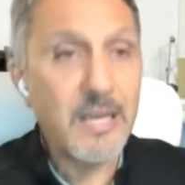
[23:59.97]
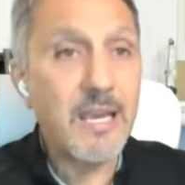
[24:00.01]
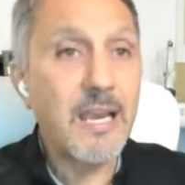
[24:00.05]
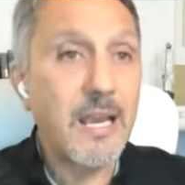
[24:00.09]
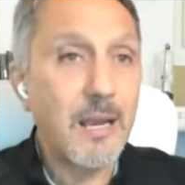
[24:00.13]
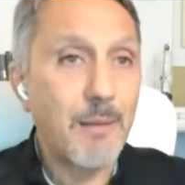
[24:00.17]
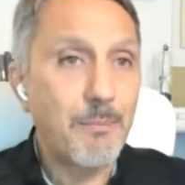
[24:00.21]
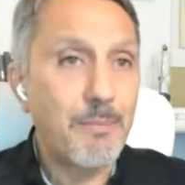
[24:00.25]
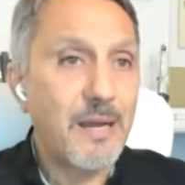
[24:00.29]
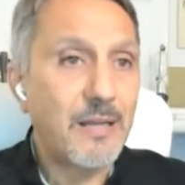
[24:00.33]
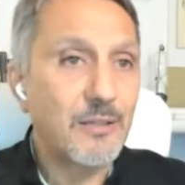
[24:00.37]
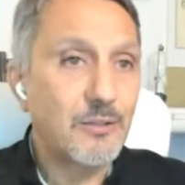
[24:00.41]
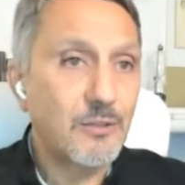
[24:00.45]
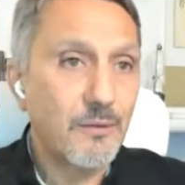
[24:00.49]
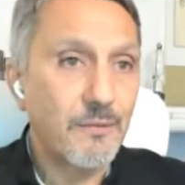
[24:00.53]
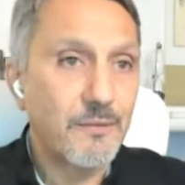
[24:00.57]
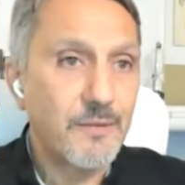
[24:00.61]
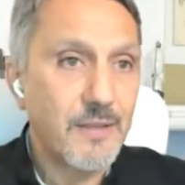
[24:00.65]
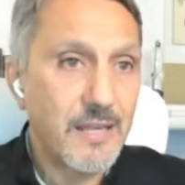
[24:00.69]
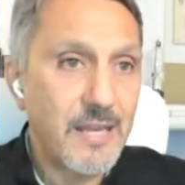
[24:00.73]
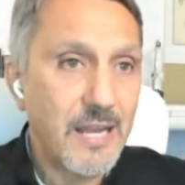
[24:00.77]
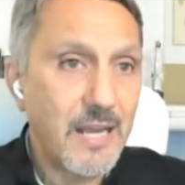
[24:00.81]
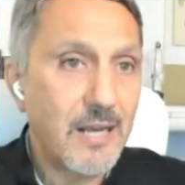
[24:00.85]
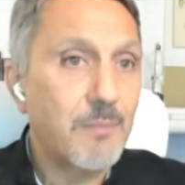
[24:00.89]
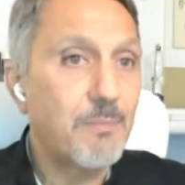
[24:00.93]
bringing
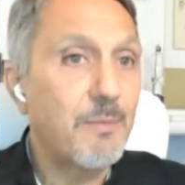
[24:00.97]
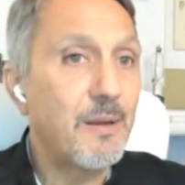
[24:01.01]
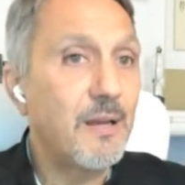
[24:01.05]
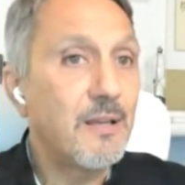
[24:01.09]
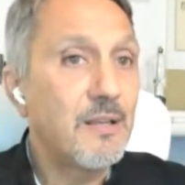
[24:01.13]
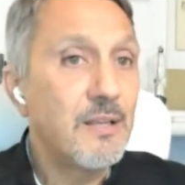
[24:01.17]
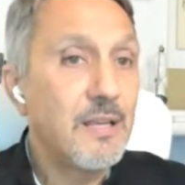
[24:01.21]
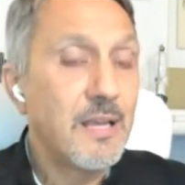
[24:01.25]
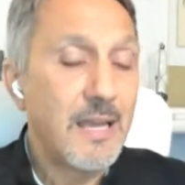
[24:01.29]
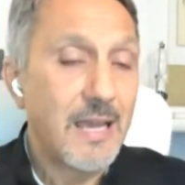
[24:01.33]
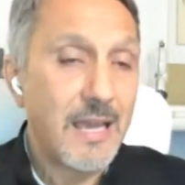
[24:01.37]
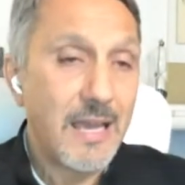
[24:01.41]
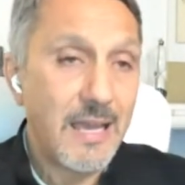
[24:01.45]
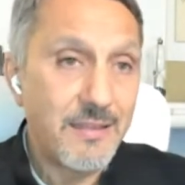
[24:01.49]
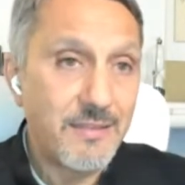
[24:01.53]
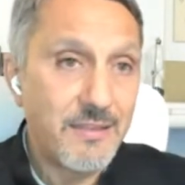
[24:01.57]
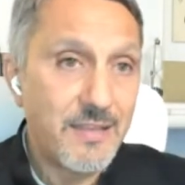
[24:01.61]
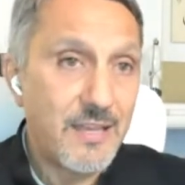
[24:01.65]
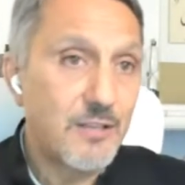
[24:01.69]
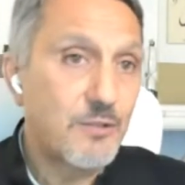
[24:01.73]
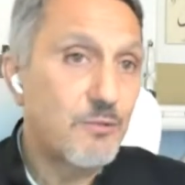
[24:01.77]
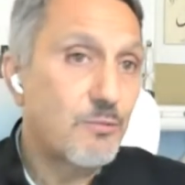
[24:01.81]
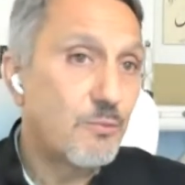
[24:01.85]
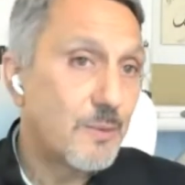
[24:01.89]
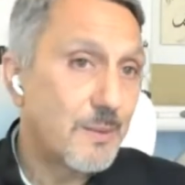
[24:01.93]
about of the Nakba.
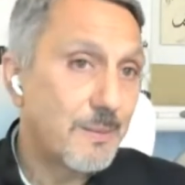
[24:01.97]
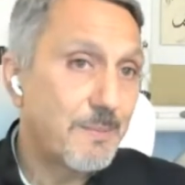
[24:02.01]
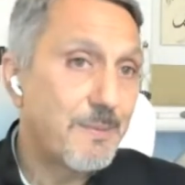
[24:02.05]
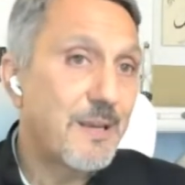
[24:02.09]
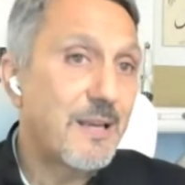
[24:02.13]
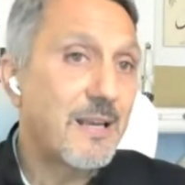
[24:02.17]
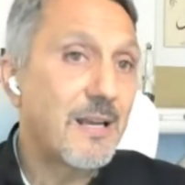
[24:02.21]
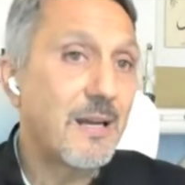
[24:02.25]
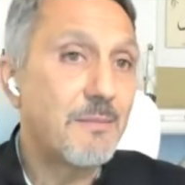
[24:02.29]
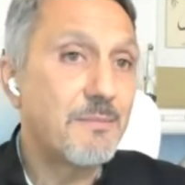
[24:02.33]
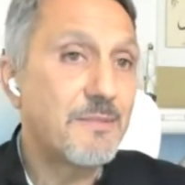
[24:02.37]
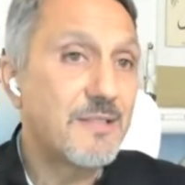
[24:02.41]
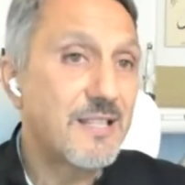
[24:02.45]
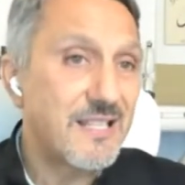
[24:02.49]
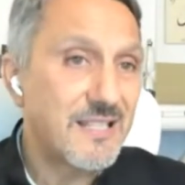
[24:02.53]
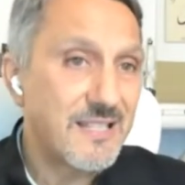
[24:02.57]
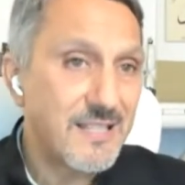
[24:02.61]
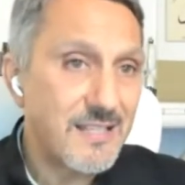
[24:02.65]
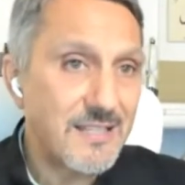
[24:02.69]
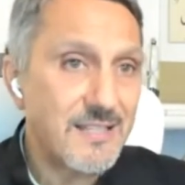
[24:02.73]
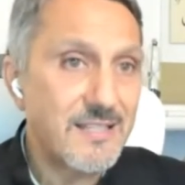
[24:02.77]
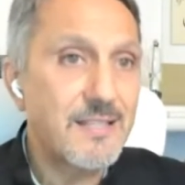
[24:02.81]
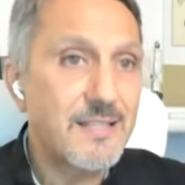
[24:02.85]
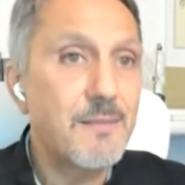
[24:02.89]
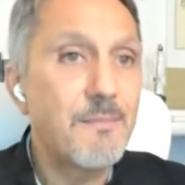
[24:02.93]
And this will
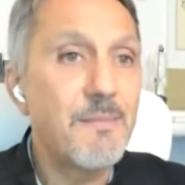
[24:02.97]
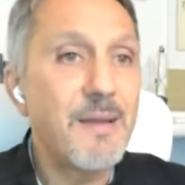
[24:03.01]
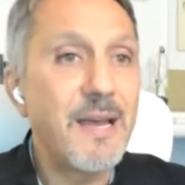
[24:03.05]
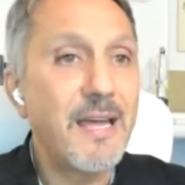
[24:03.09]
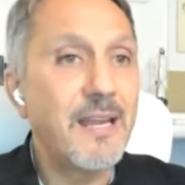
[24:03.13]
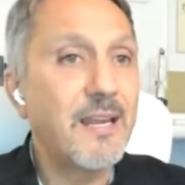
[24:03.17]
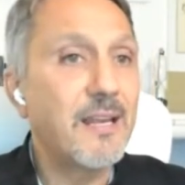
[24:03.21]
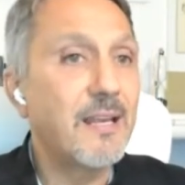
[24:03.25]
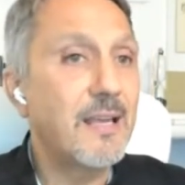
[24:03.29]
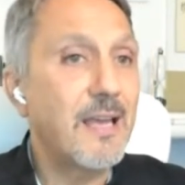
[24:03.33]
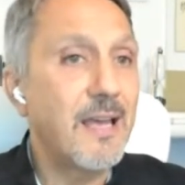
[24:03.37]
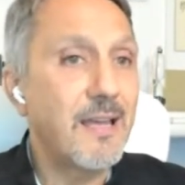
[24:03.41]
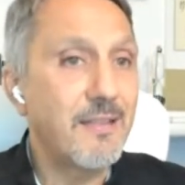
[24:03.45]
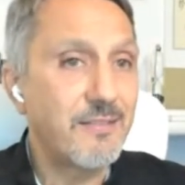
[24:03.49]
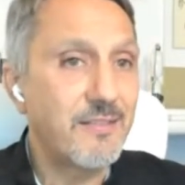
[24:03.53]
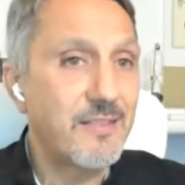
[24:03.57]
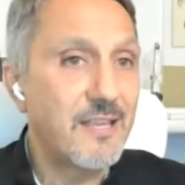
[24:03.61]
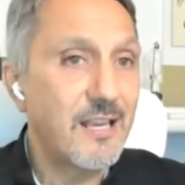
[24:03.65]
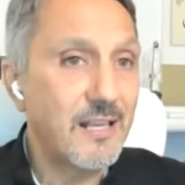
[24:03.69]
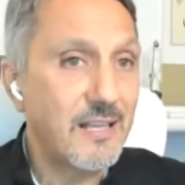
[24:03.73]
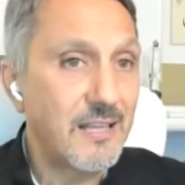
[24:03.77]
become the systematic